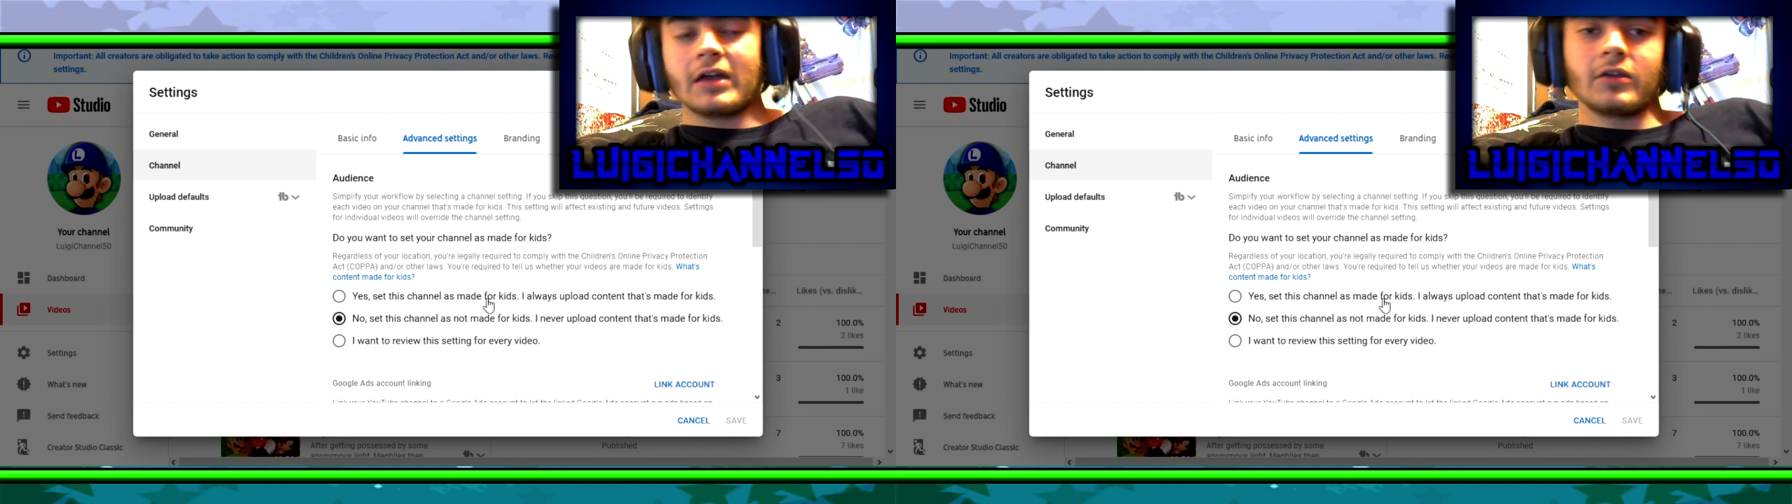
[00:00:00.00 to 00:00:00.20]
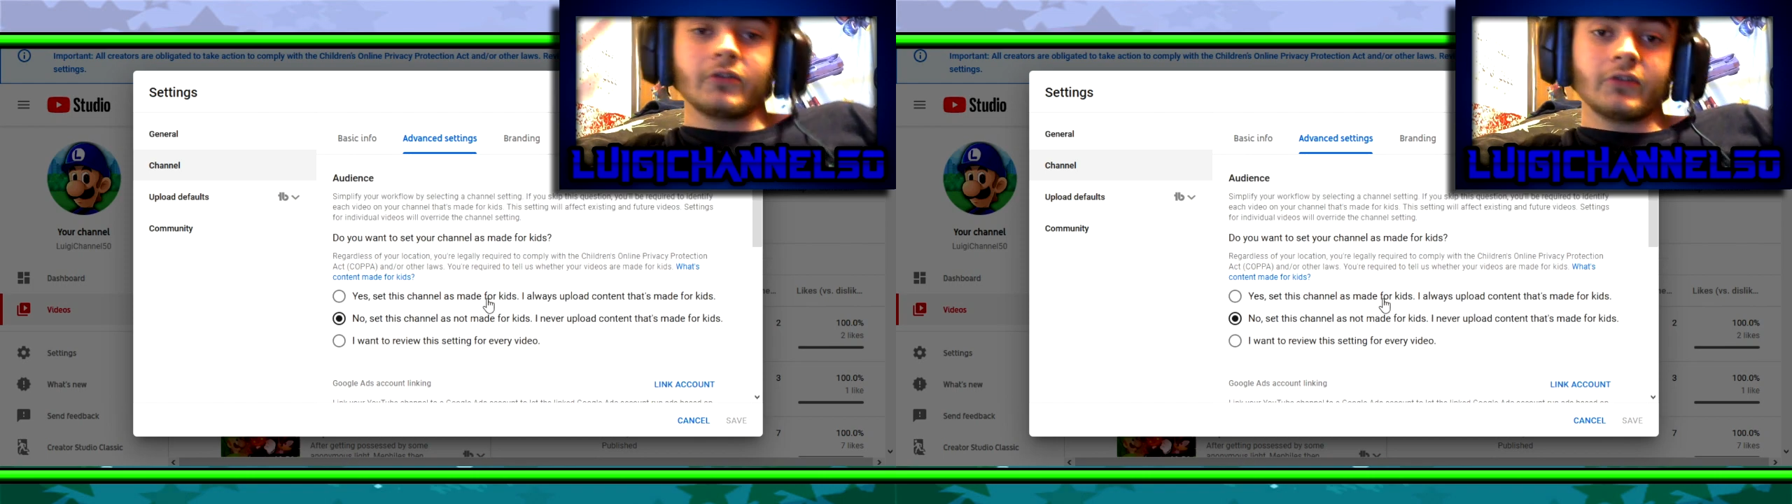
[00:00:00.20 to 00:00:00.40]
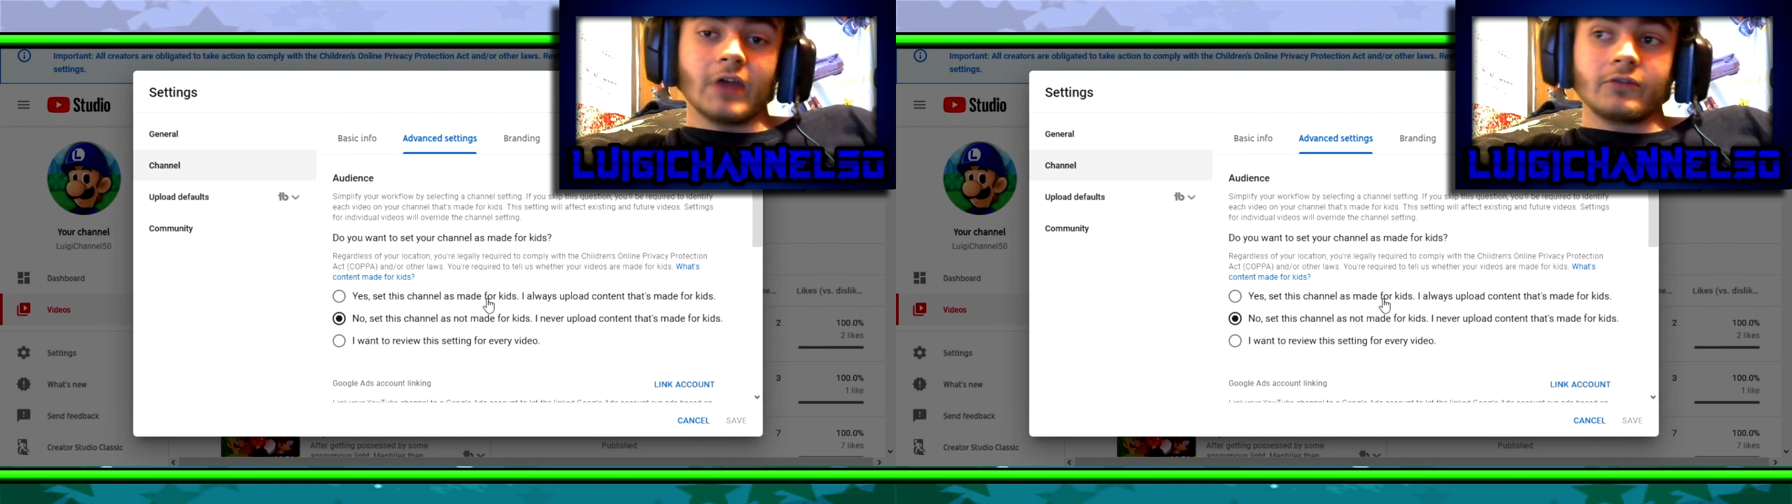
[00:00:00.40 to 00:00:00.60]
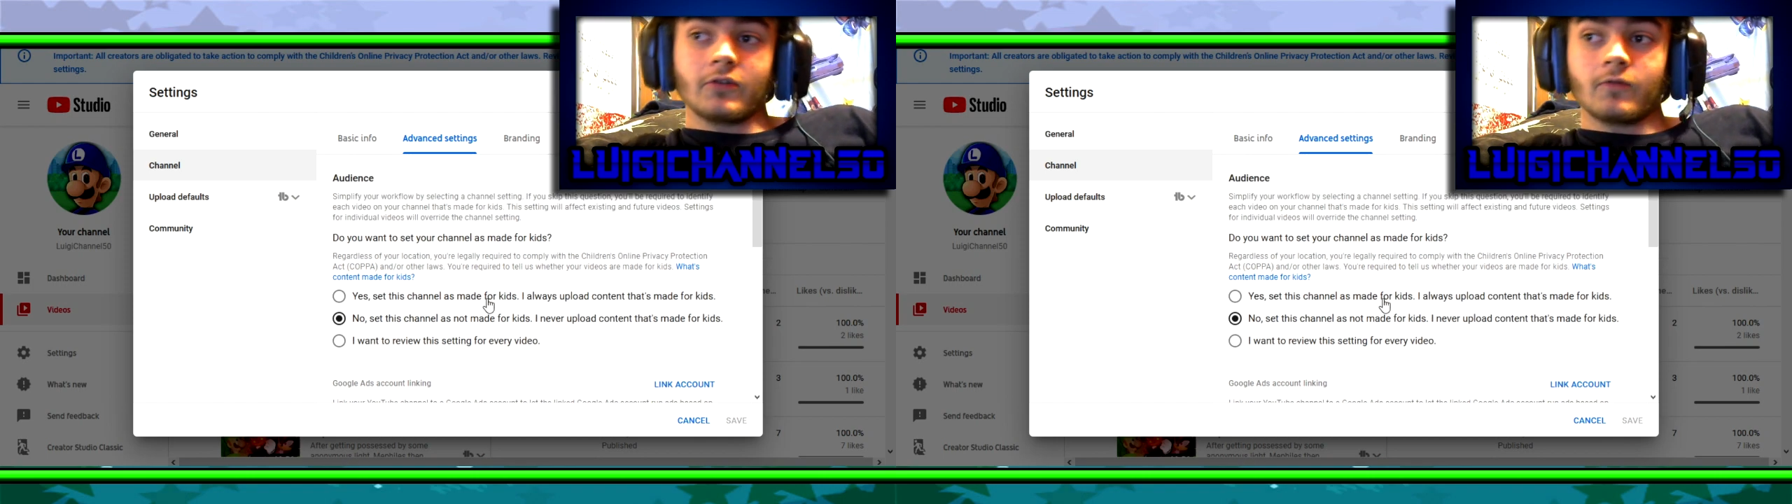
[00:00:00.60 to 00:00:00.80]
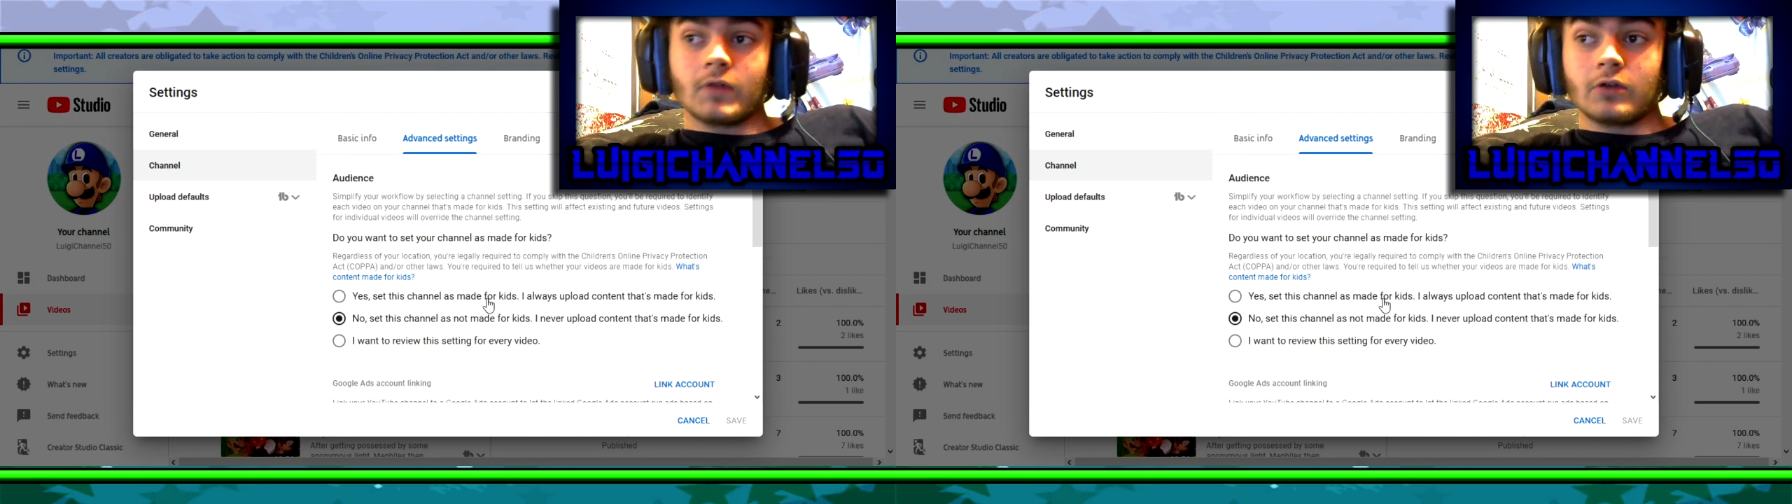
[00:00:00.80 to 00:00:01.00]
set
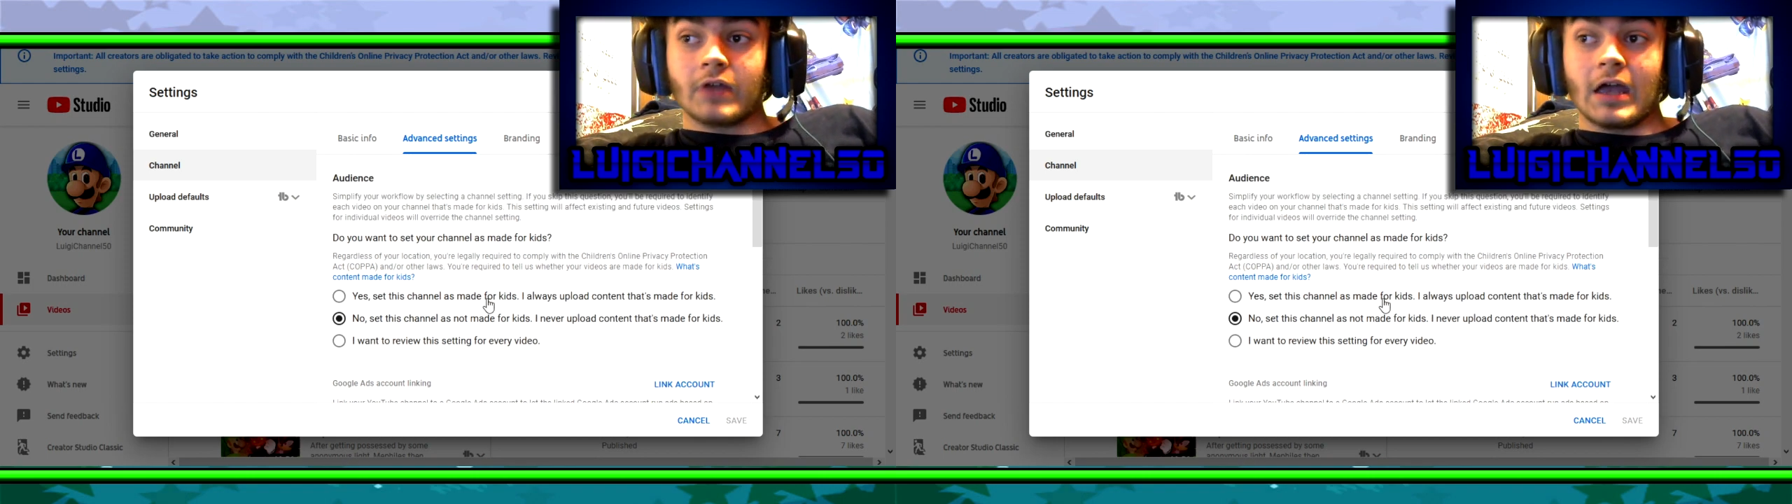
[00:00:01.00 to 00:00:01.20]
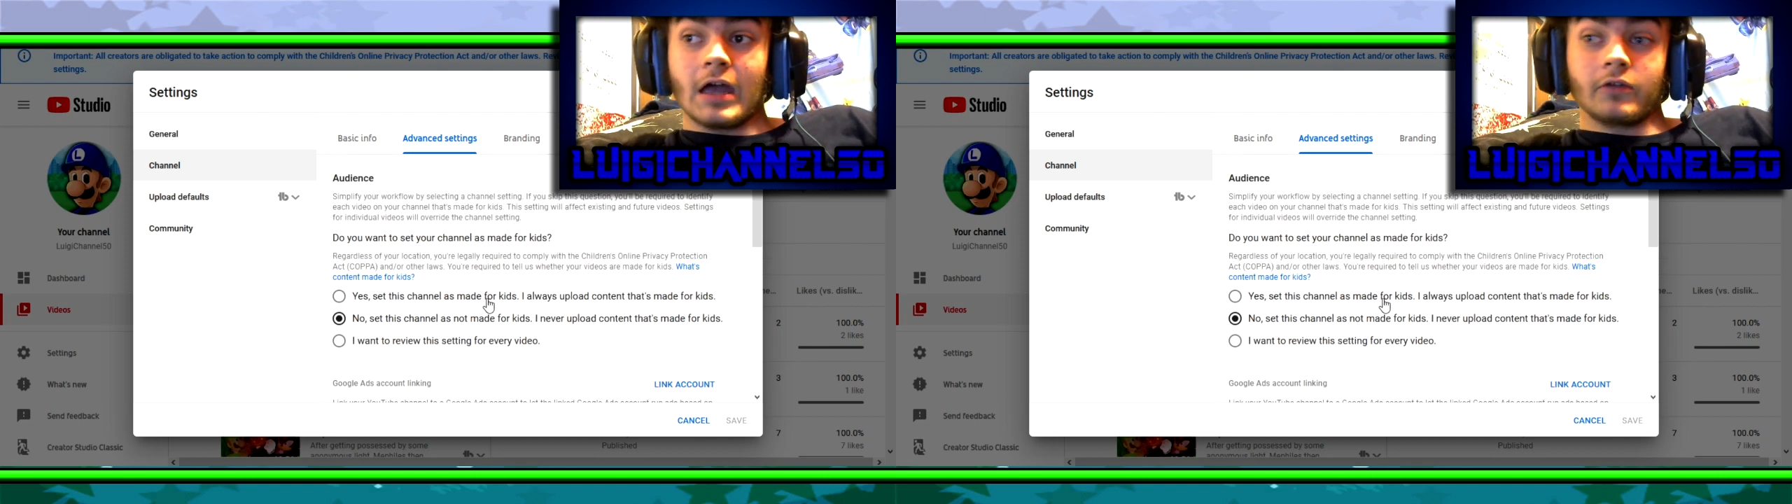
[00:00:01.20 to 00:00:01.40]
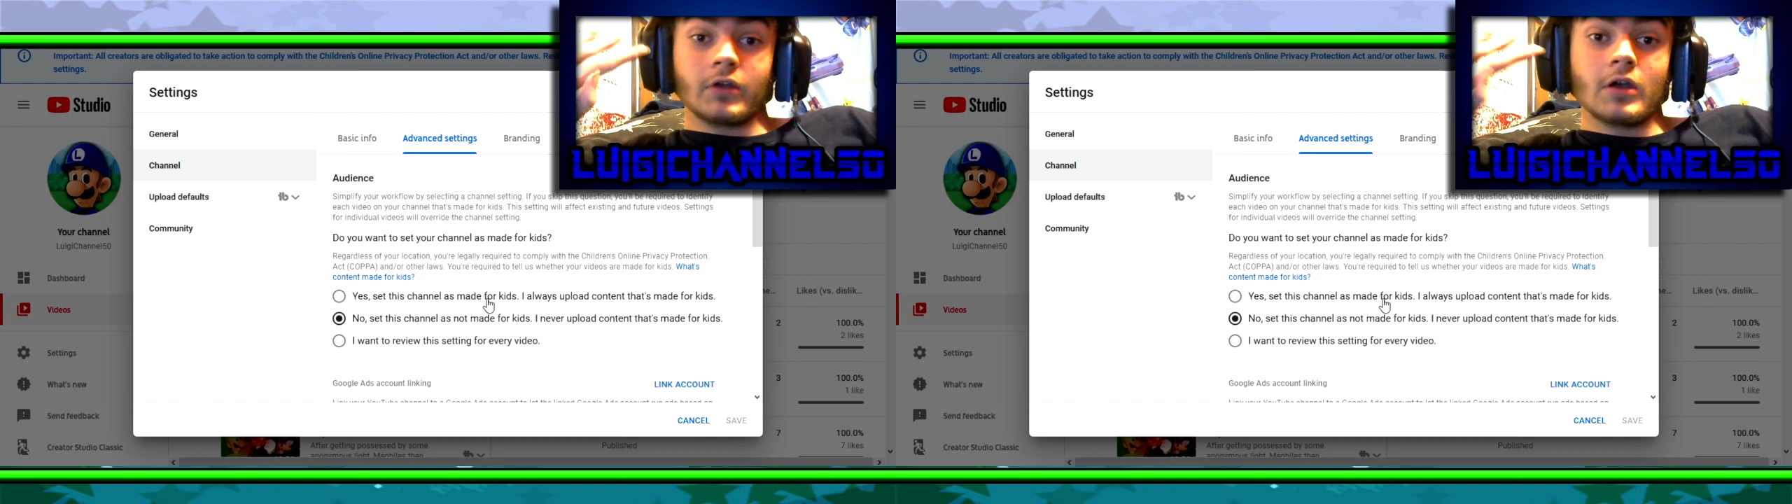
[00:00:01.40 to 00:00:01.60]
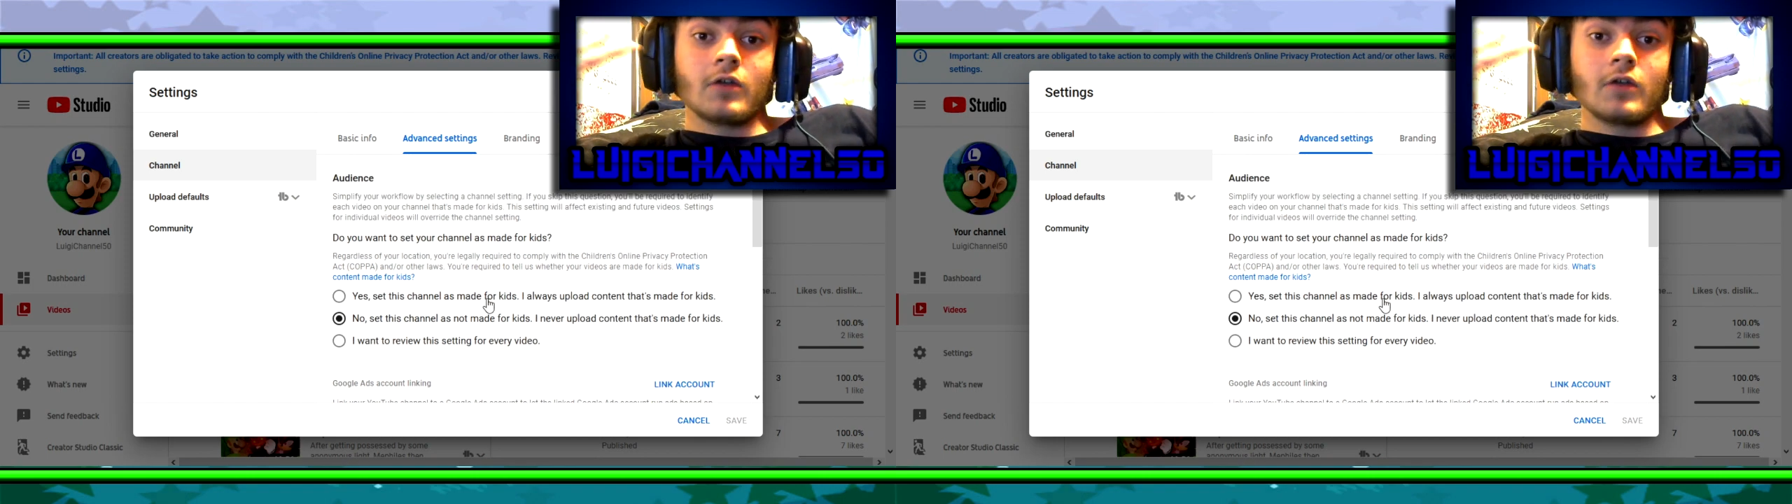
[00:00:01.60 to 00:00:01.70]
your videos as